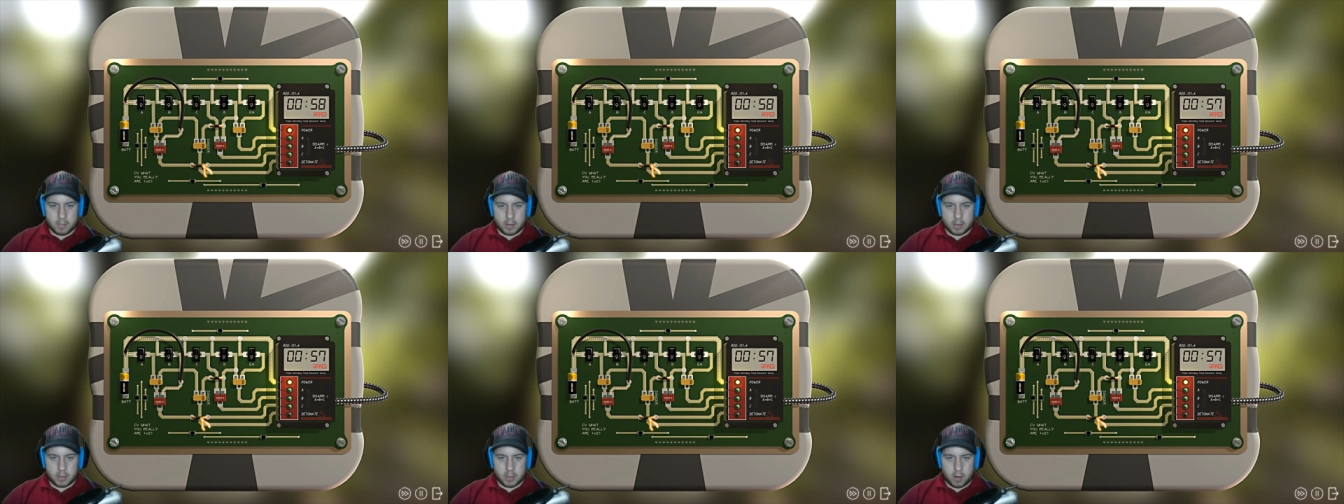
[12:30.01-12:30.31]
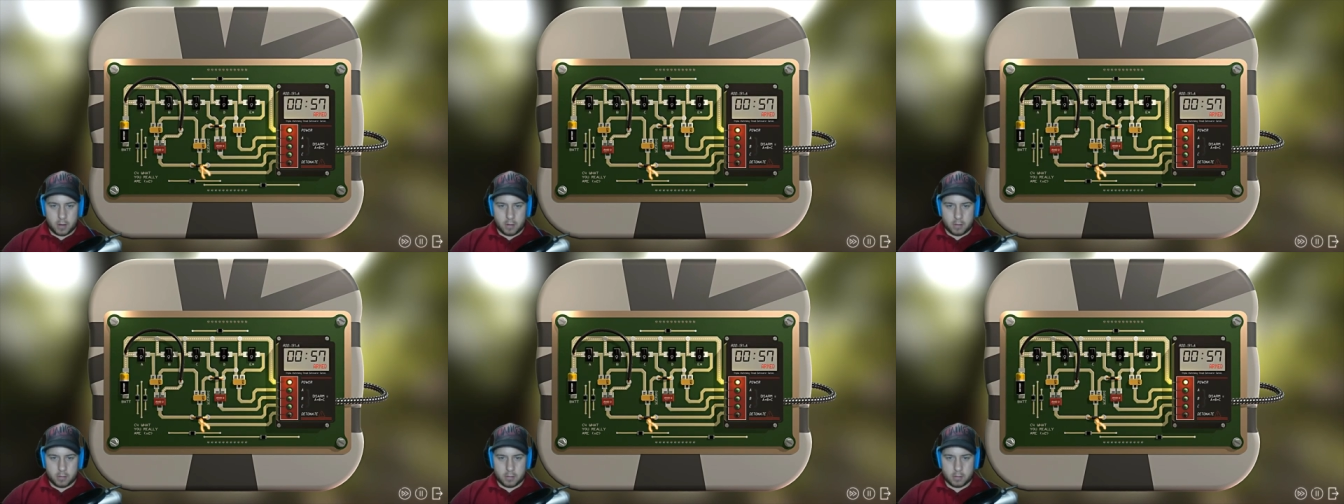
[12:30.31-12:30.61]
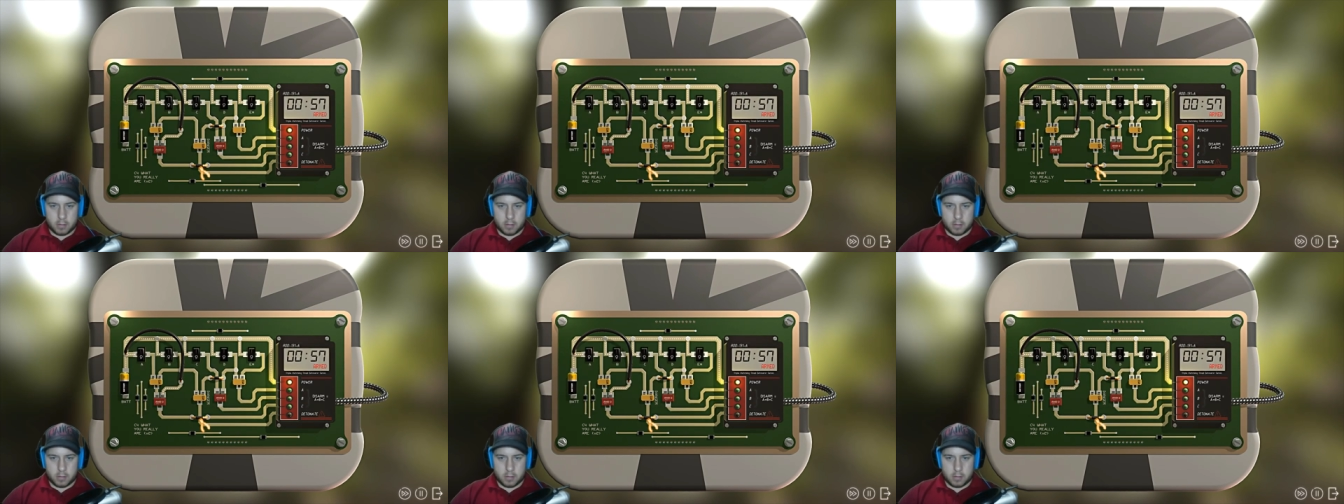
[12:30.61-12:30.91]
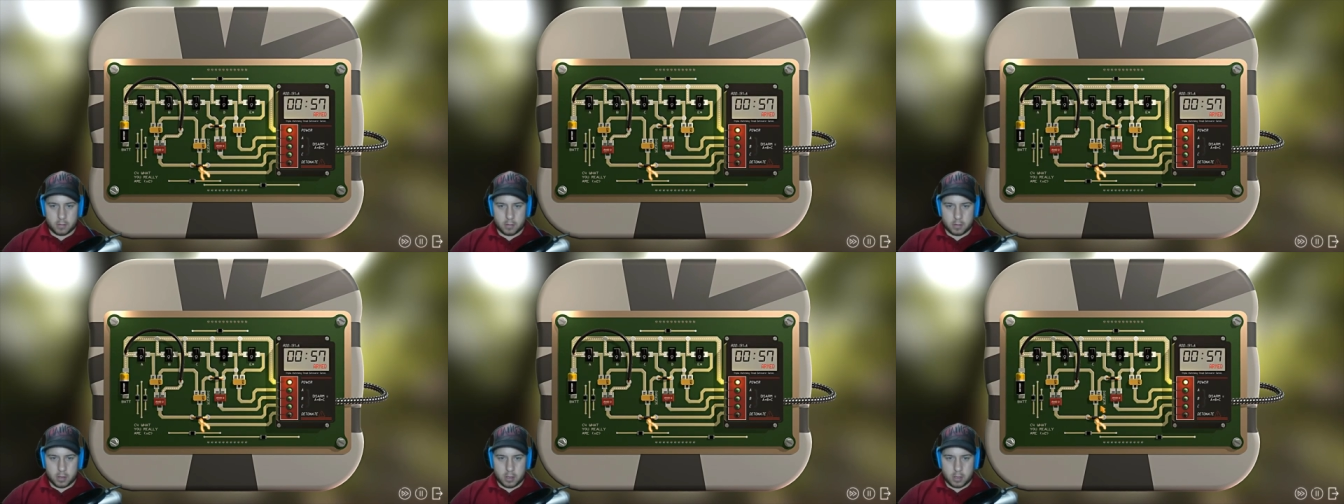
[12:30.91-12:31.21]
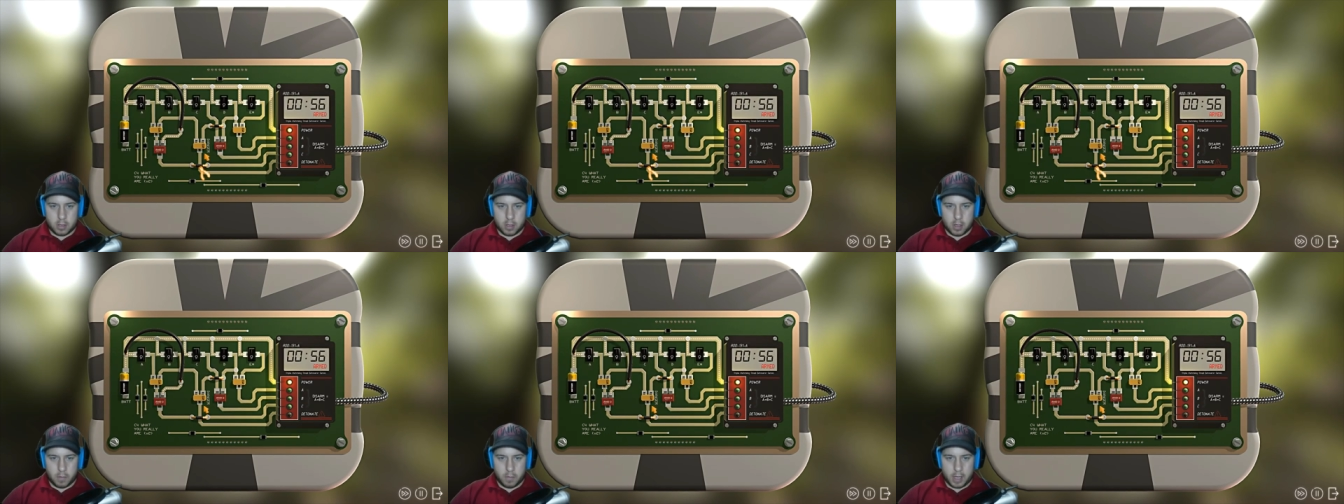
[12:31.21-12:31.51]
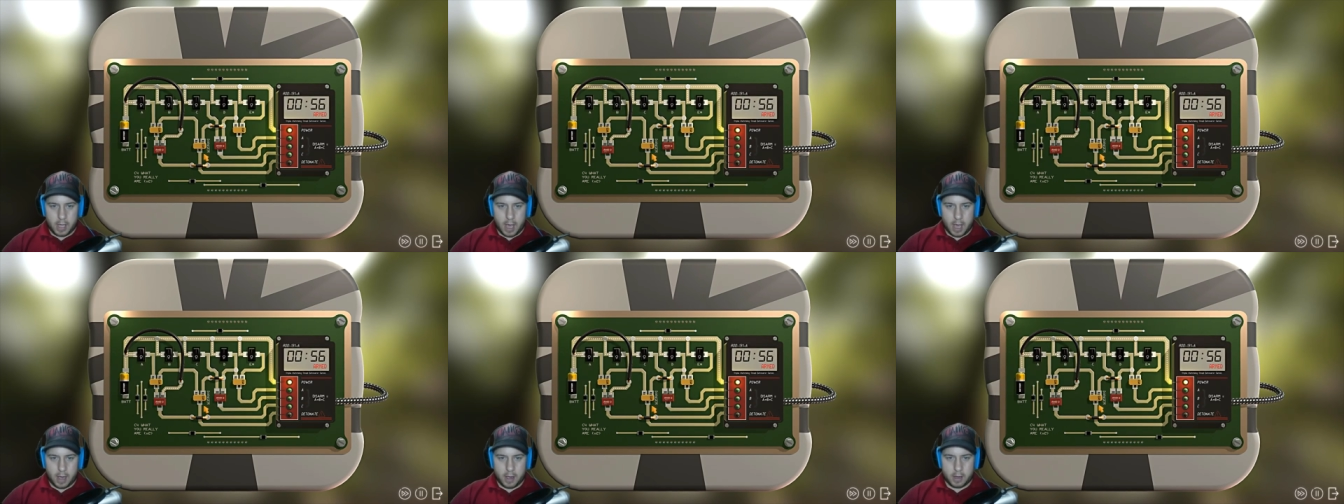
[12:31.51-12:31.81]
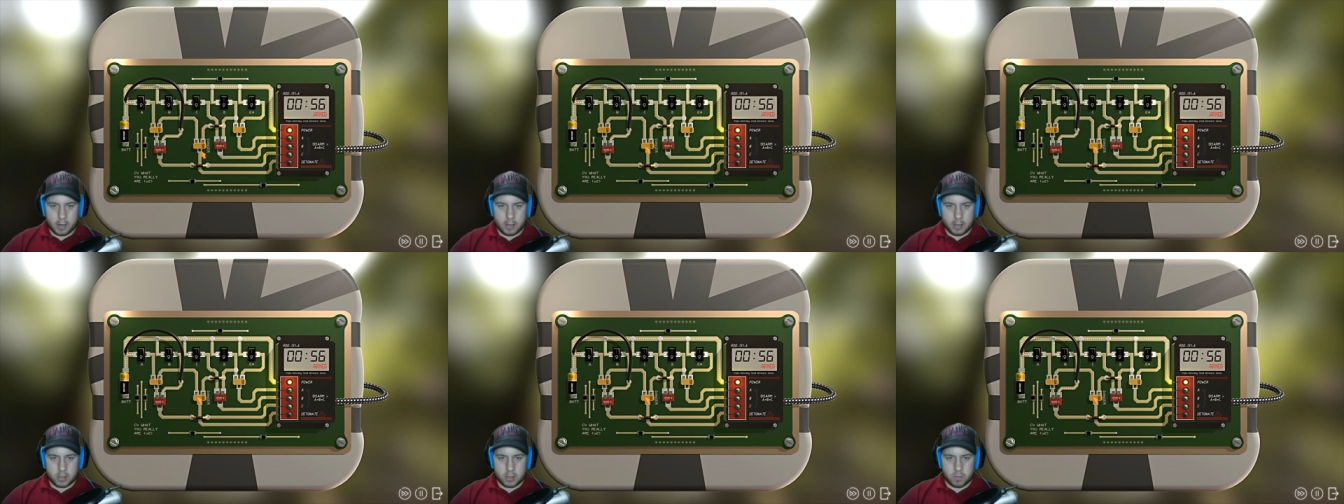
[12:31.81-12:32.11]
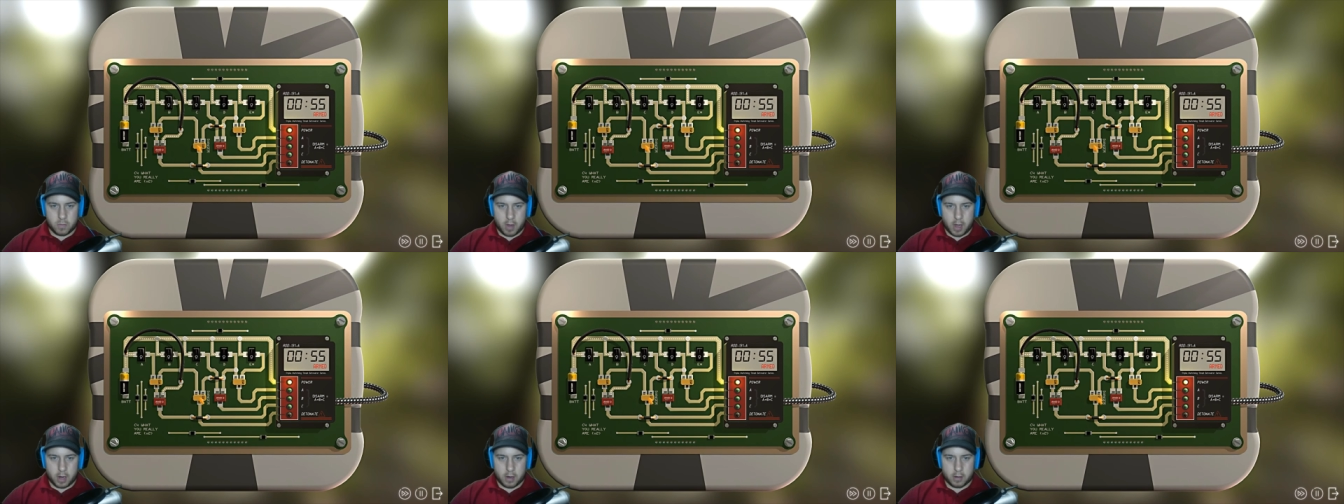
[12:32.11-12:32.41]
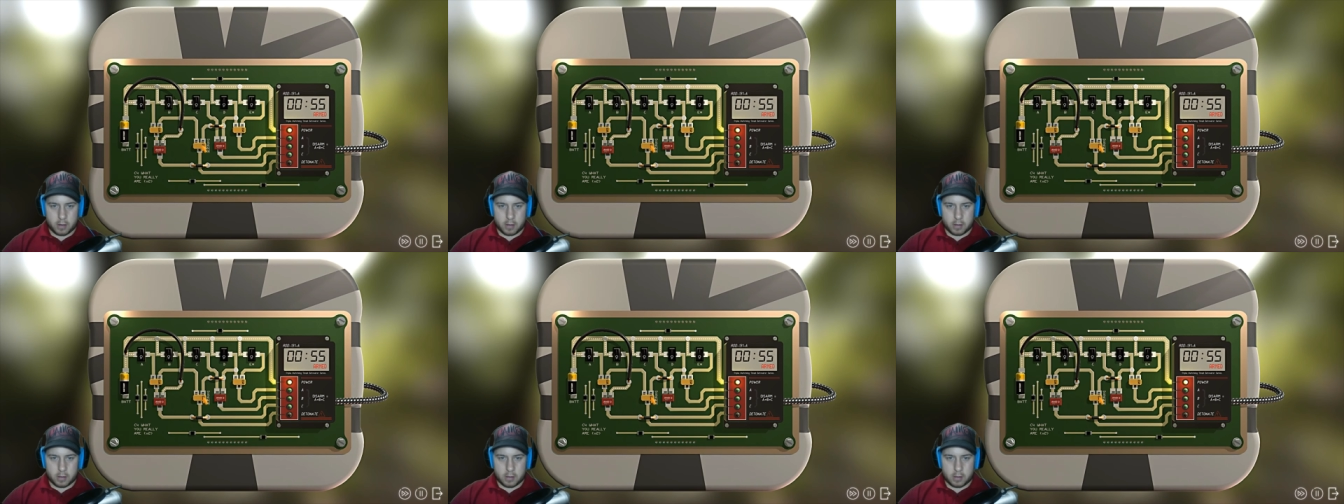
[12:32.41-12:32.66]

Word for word: So, no, we can't cut this wire.